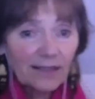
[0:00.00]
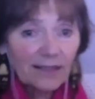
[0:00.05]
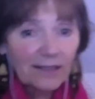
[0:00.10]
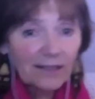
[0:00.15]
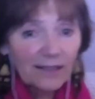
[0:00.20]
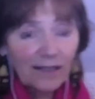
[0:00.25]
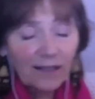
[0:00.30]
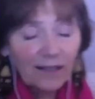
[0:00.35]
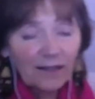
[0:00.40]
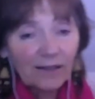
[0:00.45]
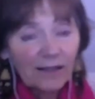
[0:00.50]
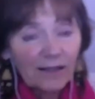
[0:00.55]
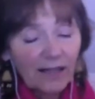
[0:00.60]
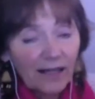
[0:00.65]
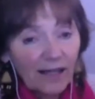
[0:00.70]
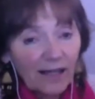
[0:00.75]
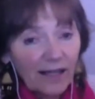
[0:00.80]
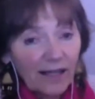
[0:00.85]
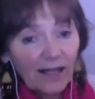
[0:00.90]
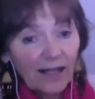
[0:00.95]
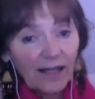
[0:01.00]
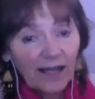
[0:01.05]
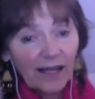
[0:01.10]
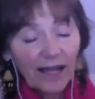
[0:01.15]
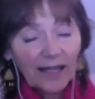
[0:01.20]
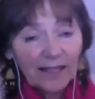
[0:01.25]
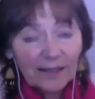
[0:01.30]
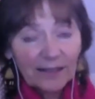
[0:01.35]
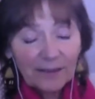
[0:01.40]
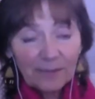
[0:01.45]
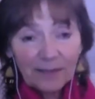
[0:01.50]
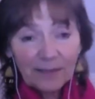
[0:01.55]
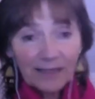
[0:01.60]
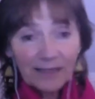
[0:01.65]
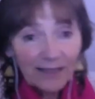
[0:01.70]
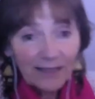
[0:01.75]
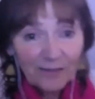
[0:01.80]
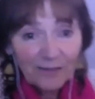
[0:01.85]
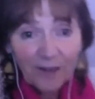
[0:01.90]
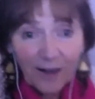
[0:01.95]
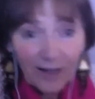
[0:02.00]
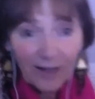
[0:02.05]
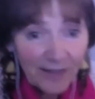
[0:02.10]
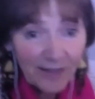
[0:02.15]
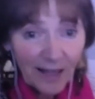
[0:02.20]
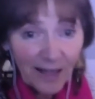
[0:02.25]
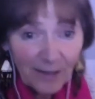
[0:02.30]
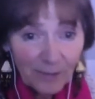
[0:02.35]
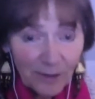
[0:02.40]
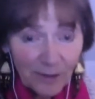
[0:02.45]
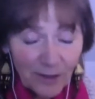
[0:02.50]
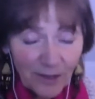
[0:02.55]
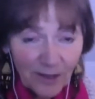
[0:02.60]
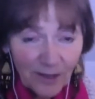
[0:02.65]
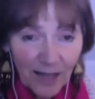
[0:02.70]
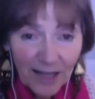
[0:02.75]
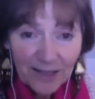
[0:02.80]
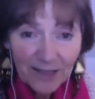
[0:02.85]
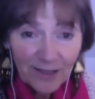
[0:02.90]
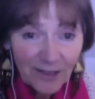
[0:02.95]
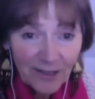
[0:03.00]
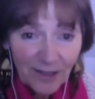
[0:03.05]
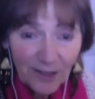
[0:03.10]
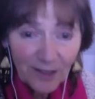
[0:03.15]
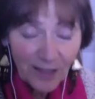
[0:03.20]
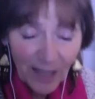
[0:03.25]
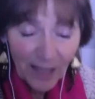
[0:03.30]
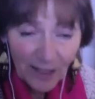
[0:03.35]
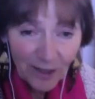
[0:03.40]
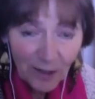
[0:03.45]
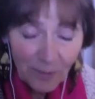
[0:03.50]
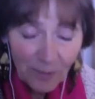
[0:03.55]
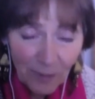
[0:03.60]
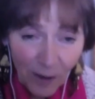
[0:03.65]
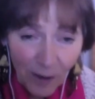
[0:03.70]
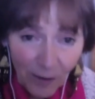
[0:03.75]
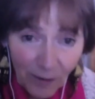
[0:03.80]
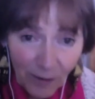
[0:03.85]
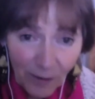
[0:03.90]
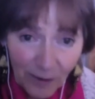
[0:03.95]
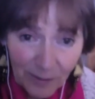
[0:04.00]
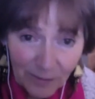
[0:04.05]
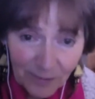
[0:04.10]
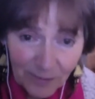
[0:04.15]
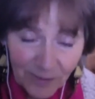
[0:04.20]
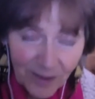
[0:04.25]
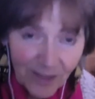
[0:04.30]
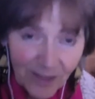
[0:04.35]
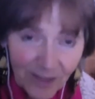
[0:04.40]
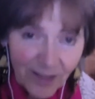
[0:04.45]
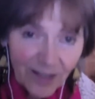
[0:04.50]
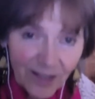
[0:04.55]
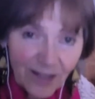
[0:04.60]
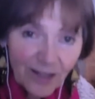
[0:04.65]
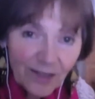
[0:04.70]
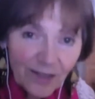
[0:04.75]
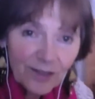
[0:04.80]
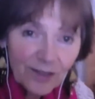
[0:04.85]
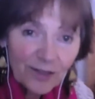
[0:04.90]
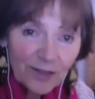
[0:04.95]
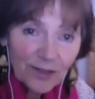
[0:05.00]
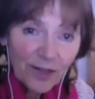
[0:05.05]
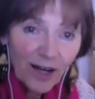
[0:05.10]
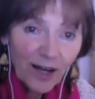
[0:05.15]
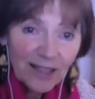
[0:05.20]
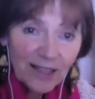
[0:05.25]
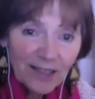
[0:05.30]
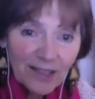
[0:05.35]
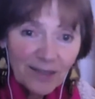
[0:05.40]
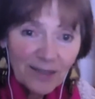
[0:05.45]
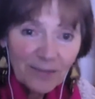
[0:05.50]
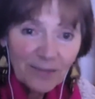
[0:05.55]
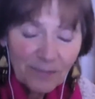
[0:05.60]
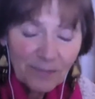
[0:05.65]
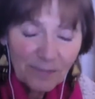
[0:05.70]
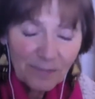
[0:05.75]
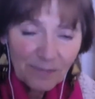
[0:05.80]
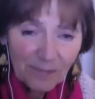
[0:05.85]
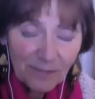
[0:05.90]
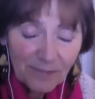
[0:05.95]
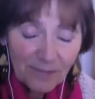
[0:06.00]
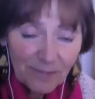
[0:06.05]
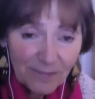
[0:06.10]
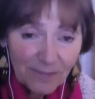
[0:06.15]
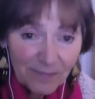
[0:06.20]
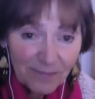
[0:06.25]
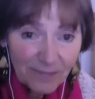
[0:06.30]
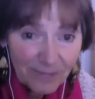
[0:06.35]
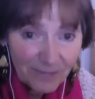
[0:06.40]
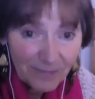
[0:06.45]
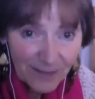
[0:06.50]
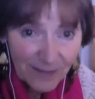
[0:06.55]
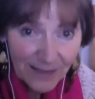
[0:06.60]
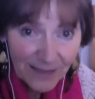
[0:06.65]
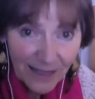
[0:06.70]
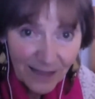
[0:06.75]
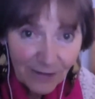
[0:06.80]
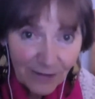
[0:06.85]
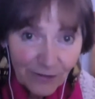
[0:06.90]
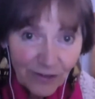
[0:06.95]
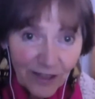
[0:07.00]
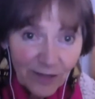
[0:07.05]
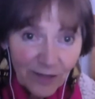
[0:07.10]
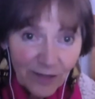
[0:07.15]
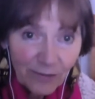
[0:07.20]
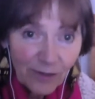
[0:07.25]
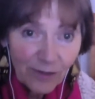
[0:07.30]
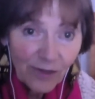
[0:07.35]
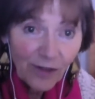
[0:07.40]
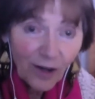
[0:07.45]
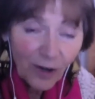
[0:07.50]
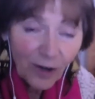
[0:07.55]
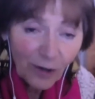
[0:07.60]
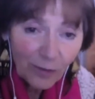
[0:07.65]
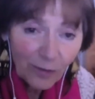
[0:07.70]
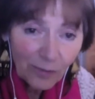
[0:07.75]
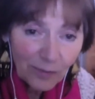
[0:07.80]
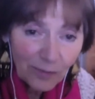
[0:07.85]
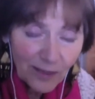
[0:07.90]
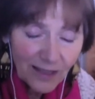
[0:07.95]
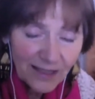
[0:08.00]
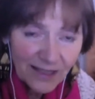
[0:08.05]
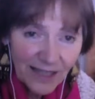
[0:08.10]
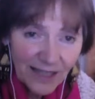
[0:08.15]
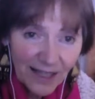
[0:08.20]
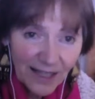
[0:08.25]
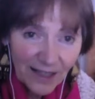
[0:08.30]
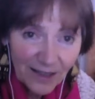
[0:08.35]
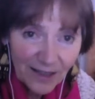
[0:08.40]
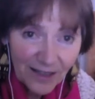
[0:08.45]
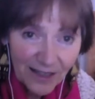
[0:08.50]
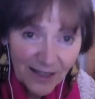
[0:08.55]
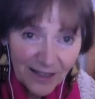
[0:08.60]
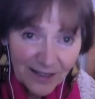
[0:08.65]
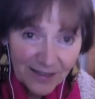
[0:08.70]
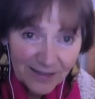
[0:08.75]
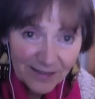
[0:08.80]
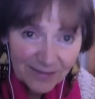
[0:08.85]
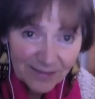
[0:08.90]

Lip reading: So, and in the middle of all that, like your poem, you're trying to live with hope and caring,